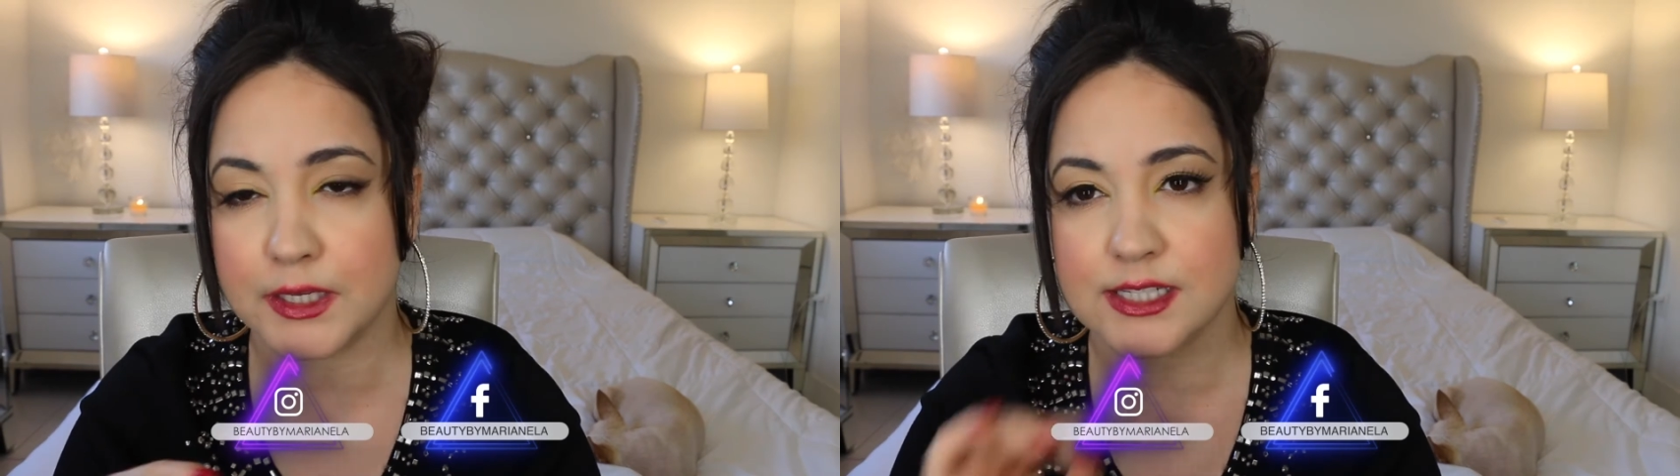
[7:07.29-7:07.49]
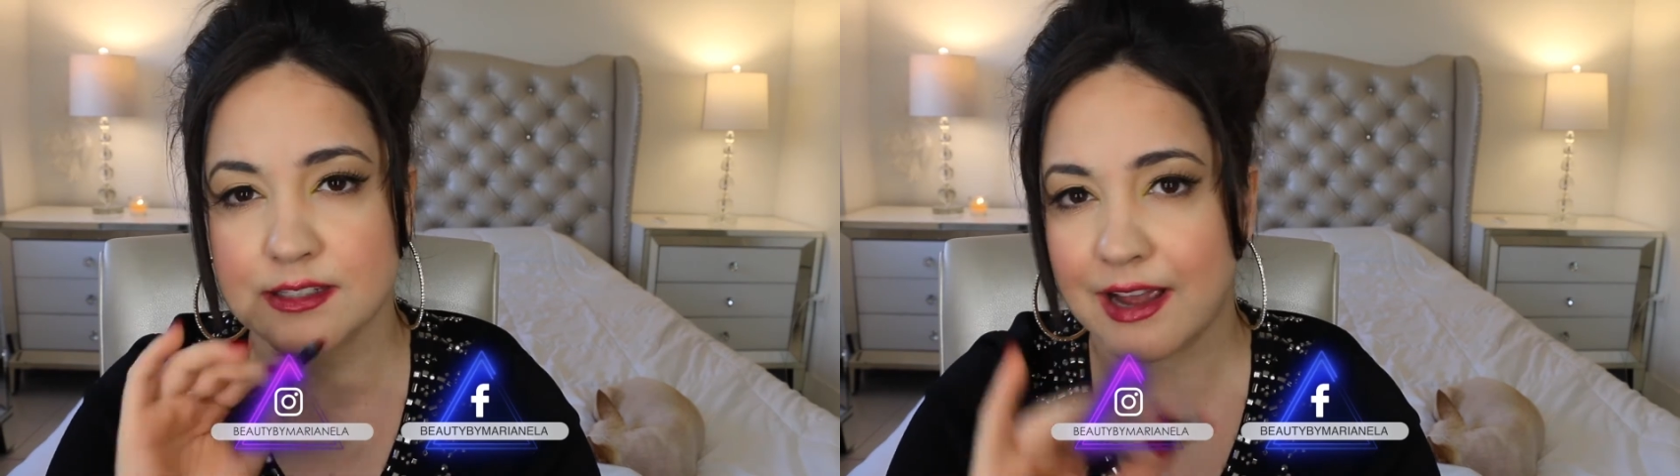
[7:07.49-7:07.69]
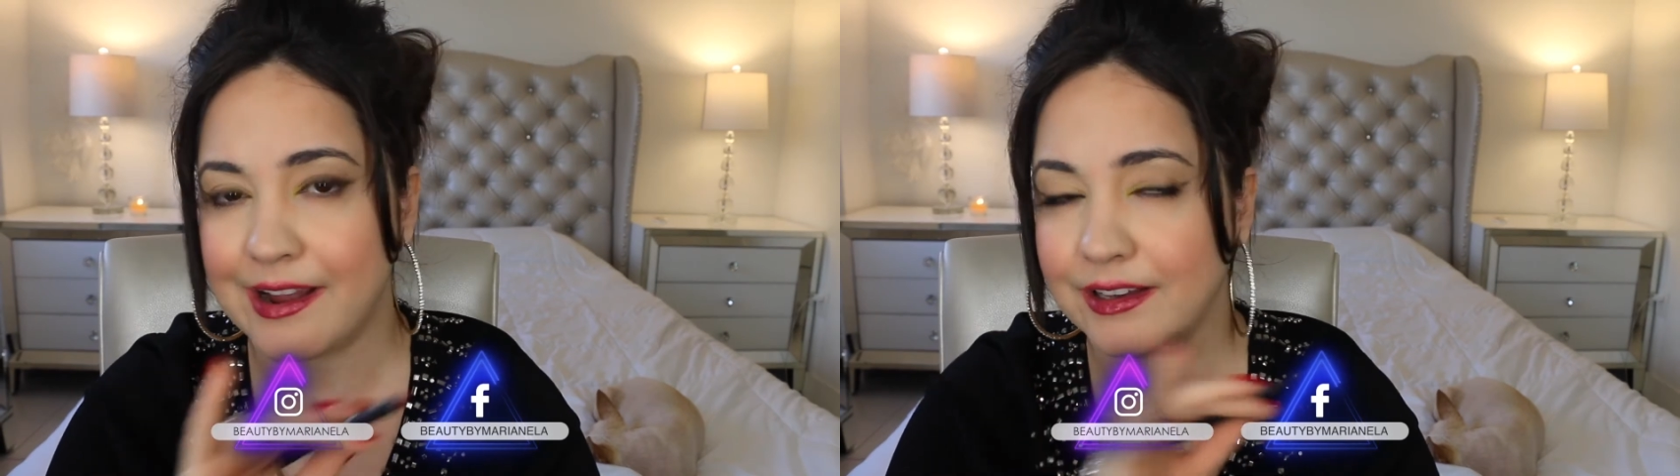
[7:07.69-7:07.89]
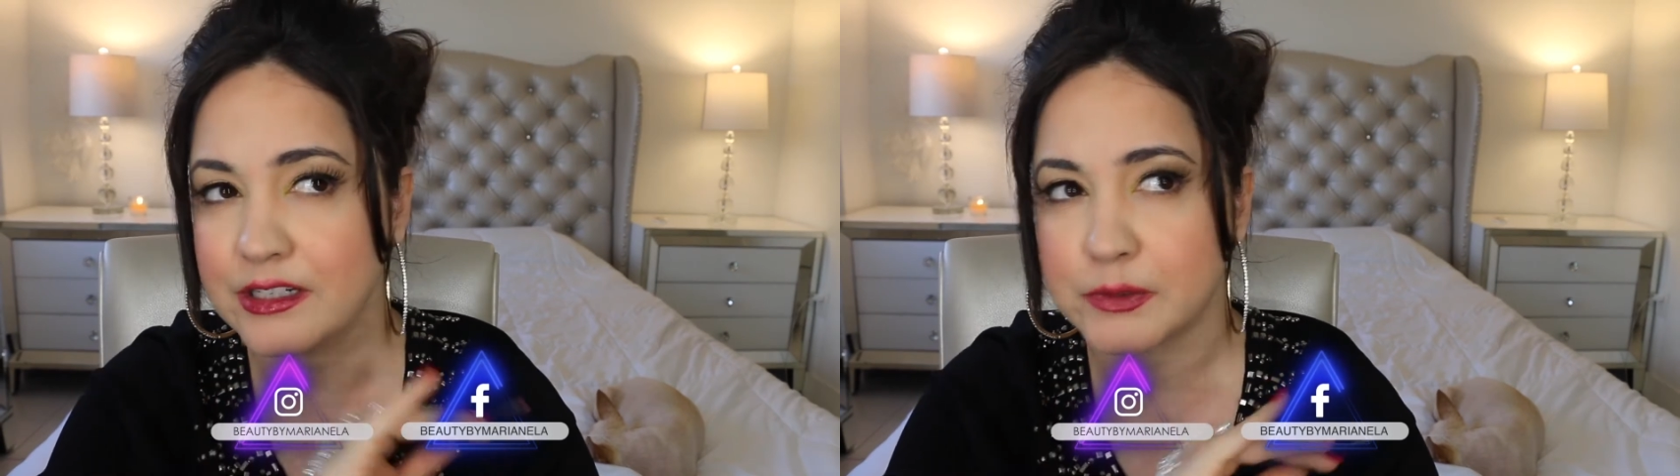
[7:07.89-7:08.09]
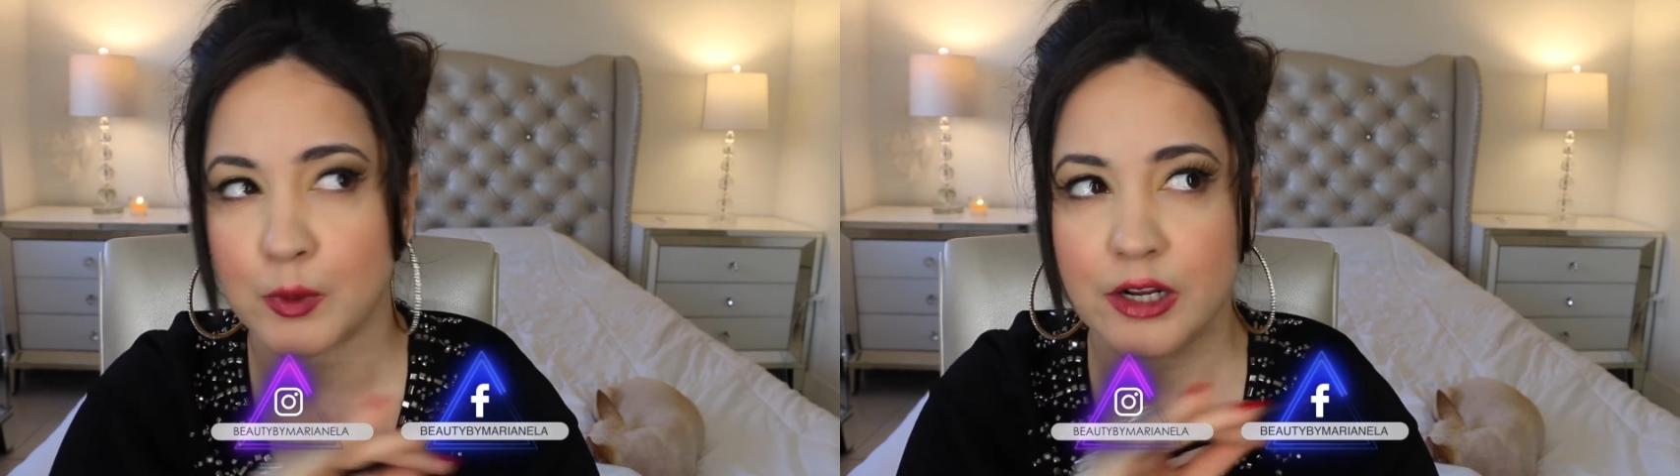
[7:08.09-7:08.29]
because
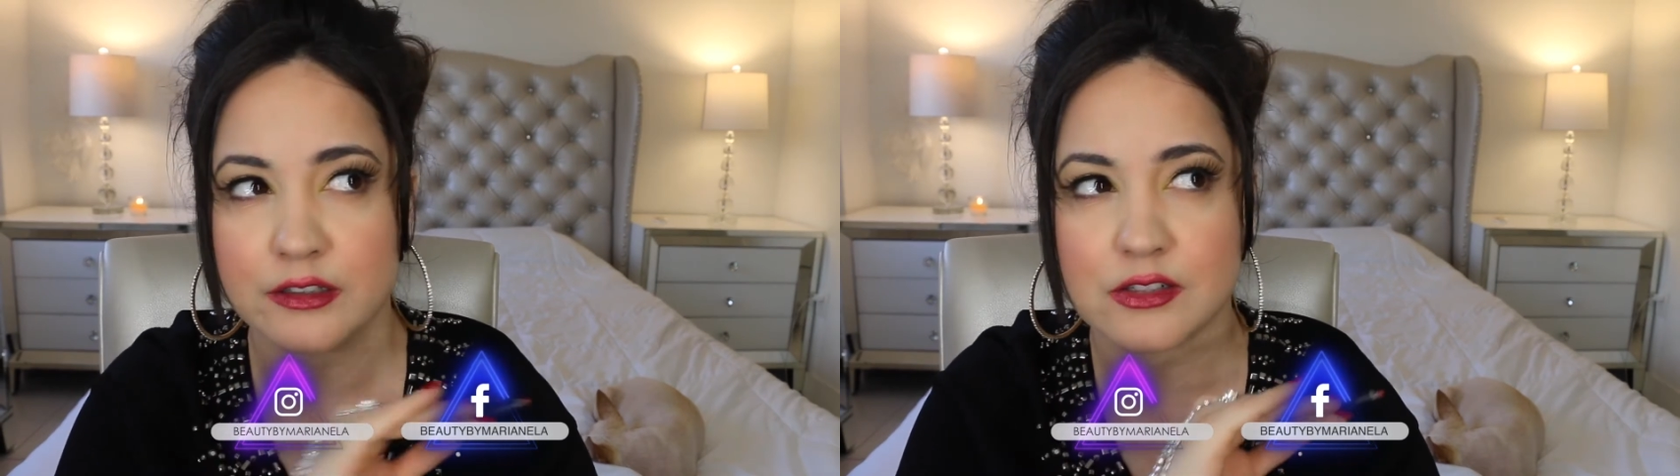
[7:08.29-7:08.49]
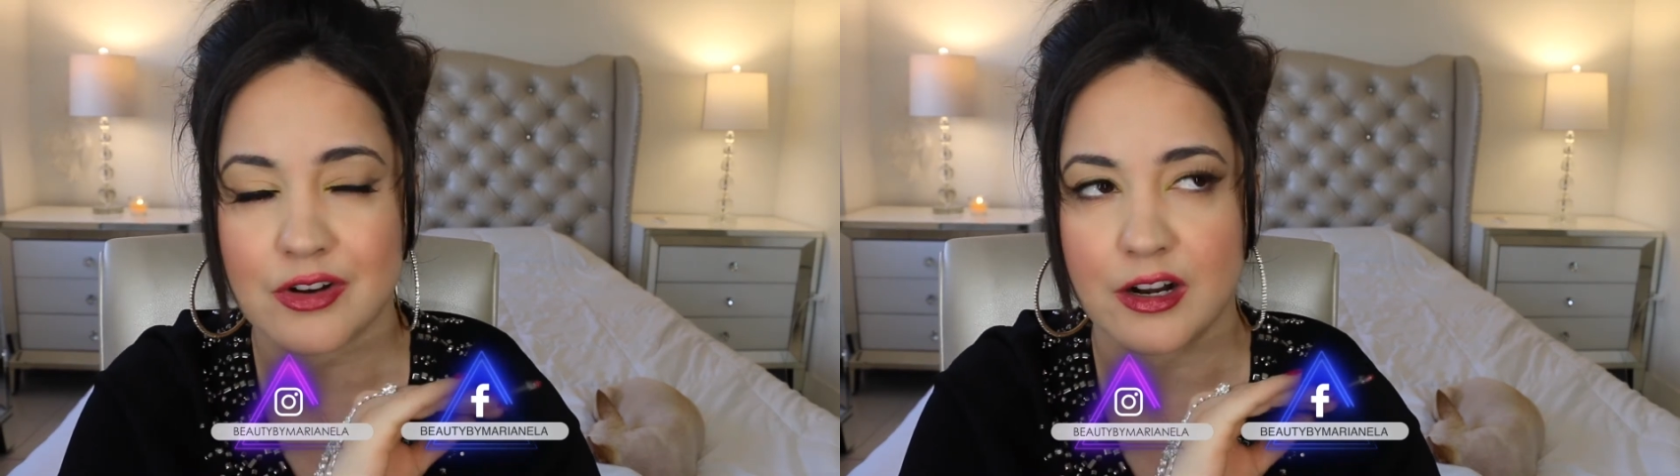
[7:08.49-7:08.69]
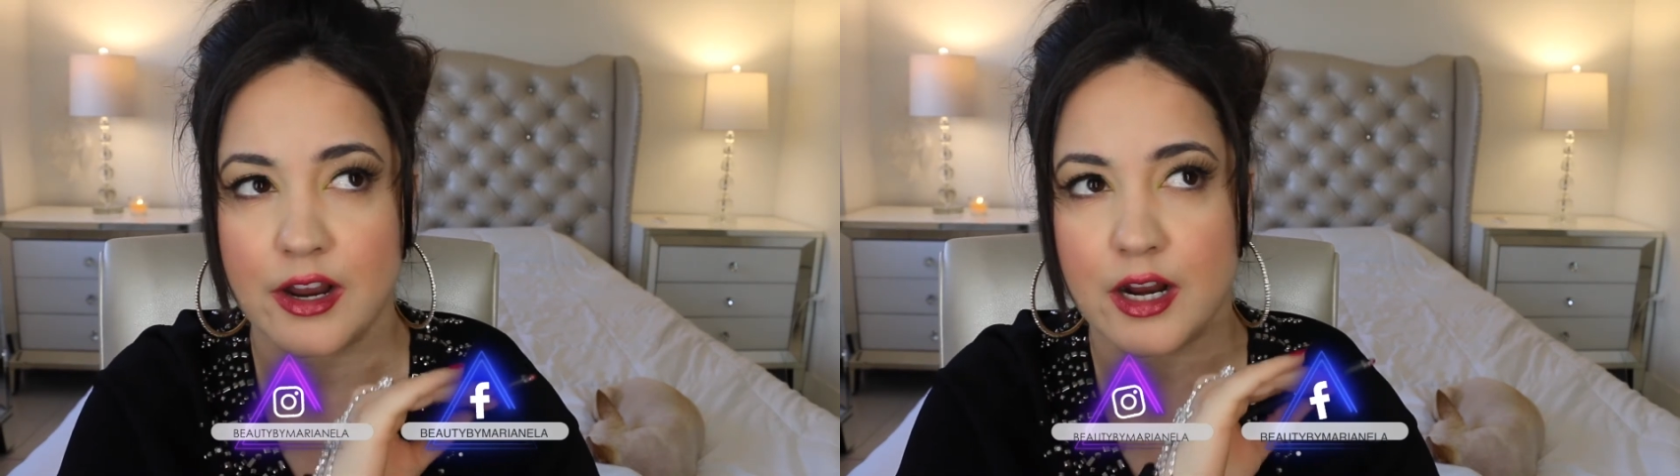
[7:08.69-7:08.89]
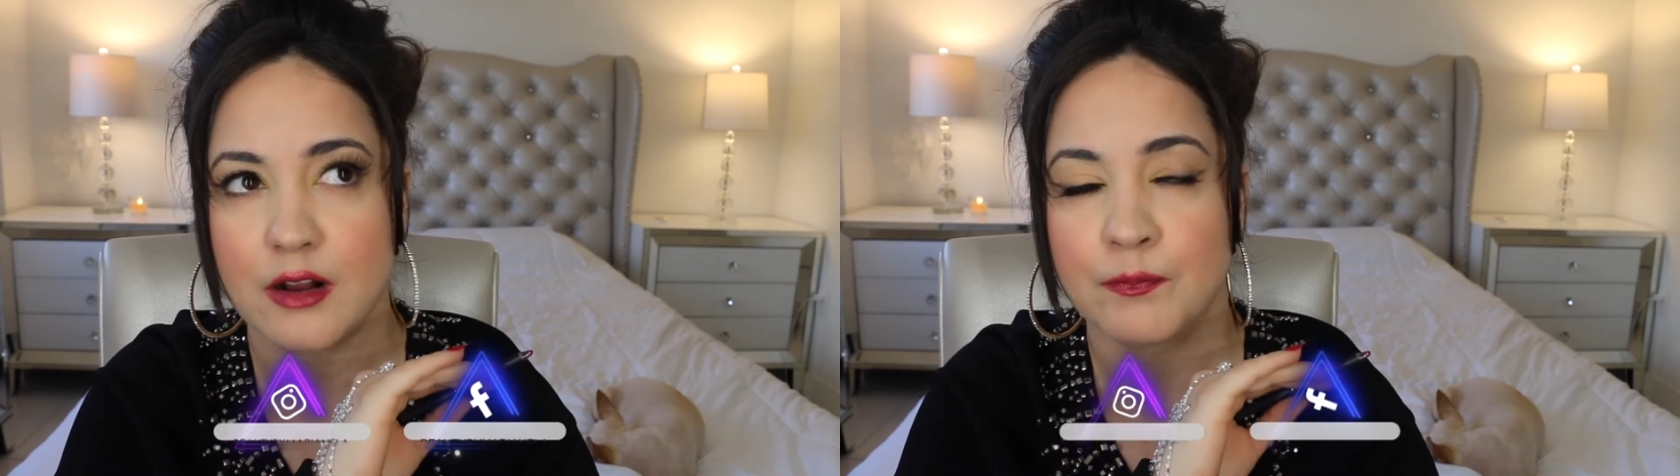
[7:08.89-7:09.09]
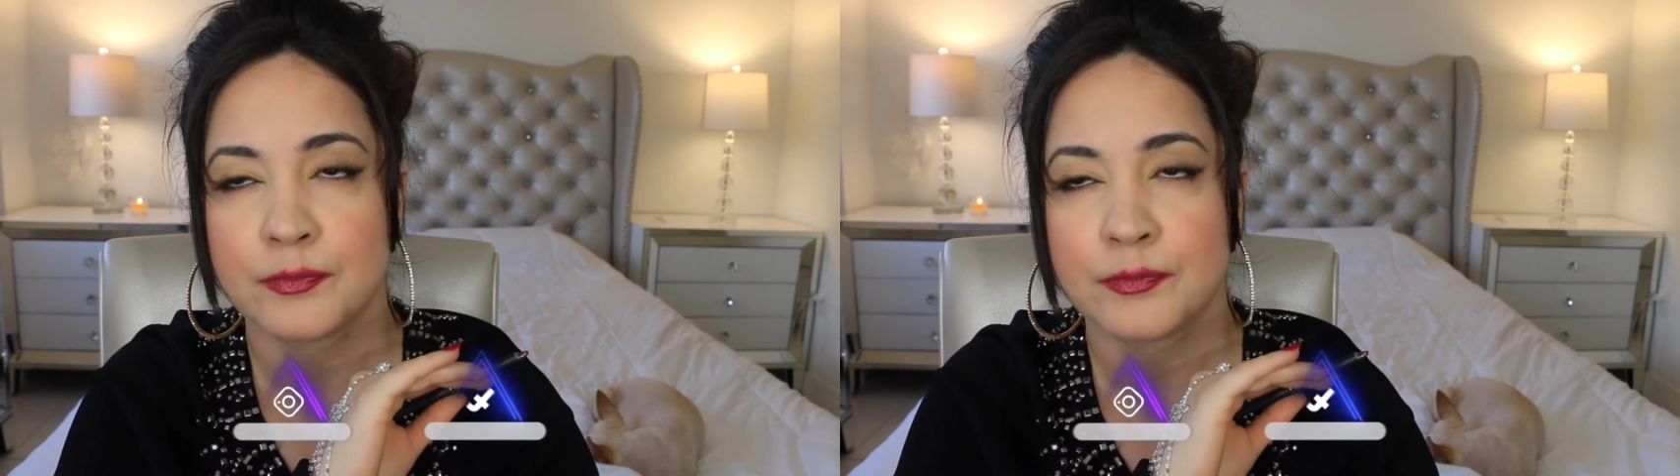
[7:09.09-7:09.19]
Kylie's products are like